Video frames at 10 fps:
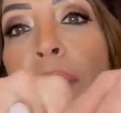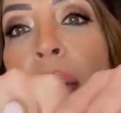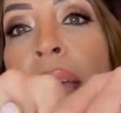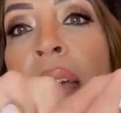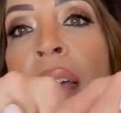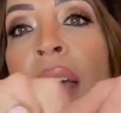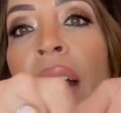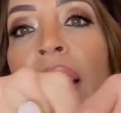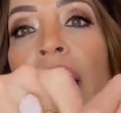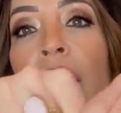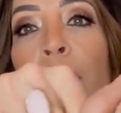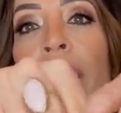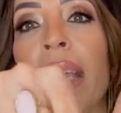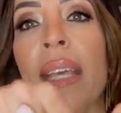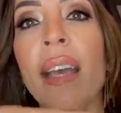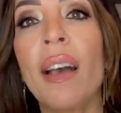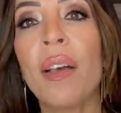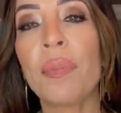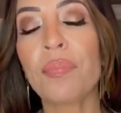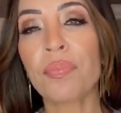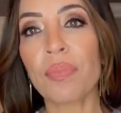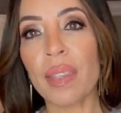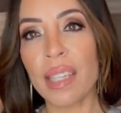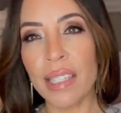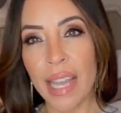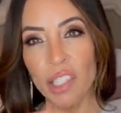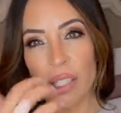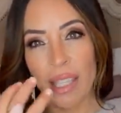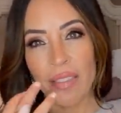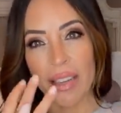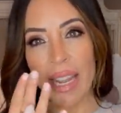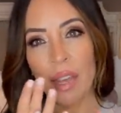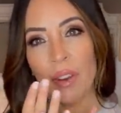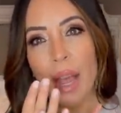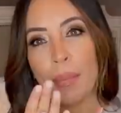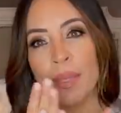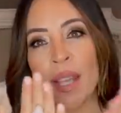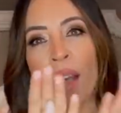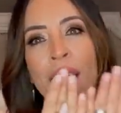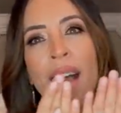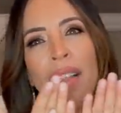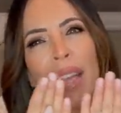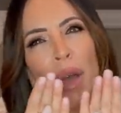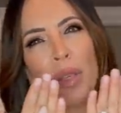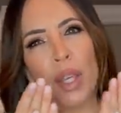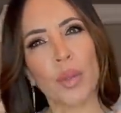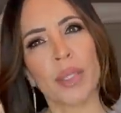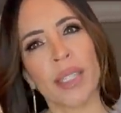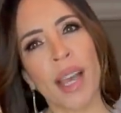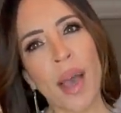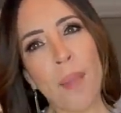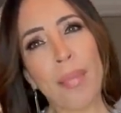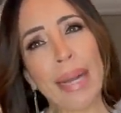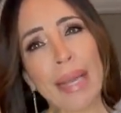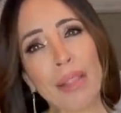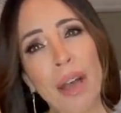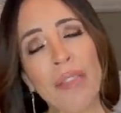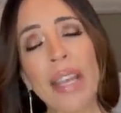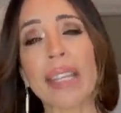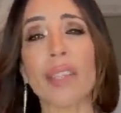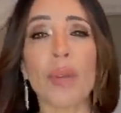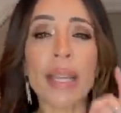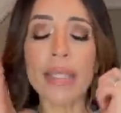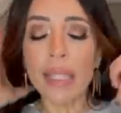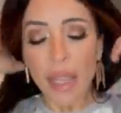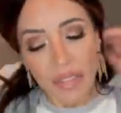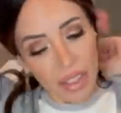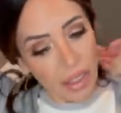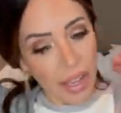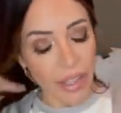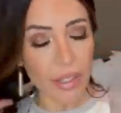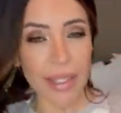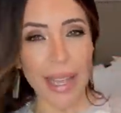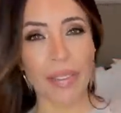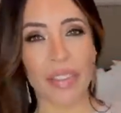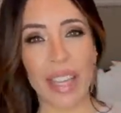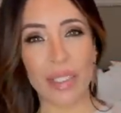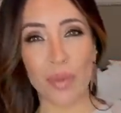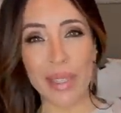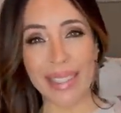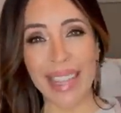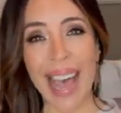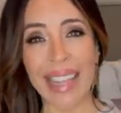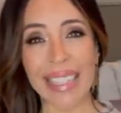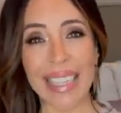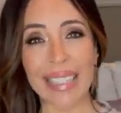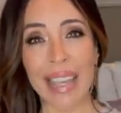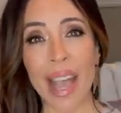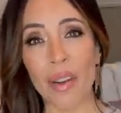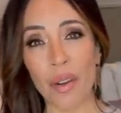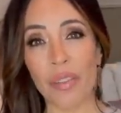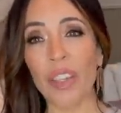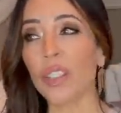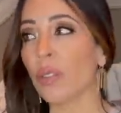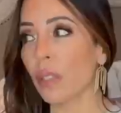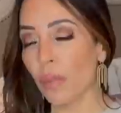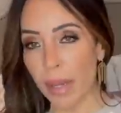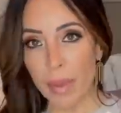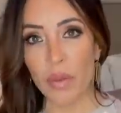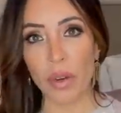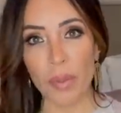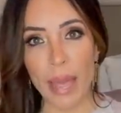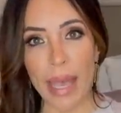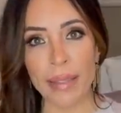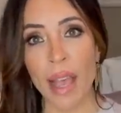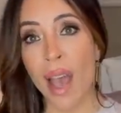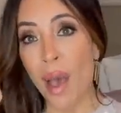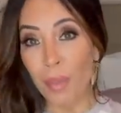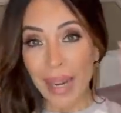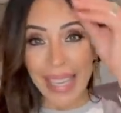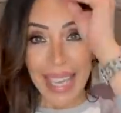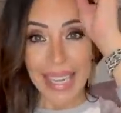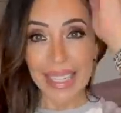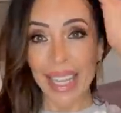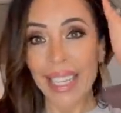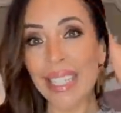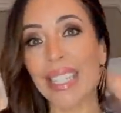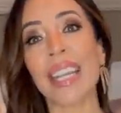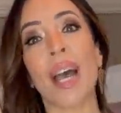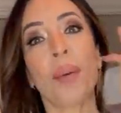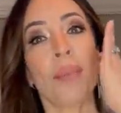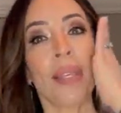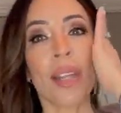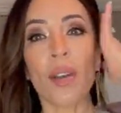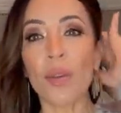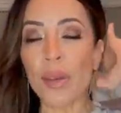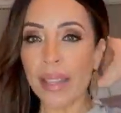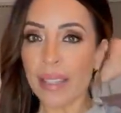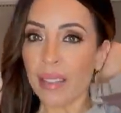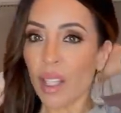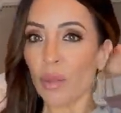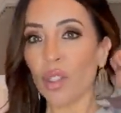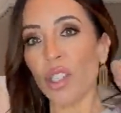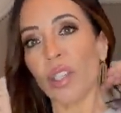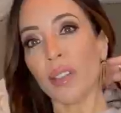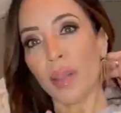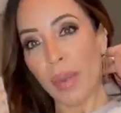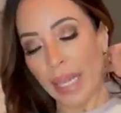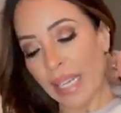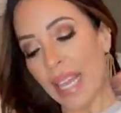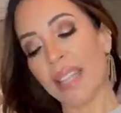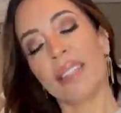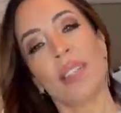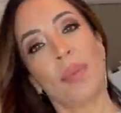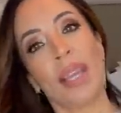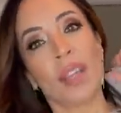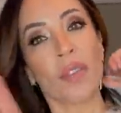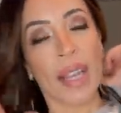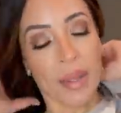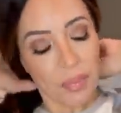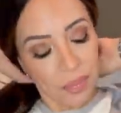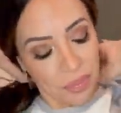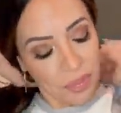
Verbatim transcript: are my light pink um, Dashing Diva nail wraps. Look how cute. But I love you guys, I love the lighter side of things. Once the holidays are over, you still want to be warm, yes, but I kind of lightened it up, you know, with this cute shirt, the pink nails, the pink ring,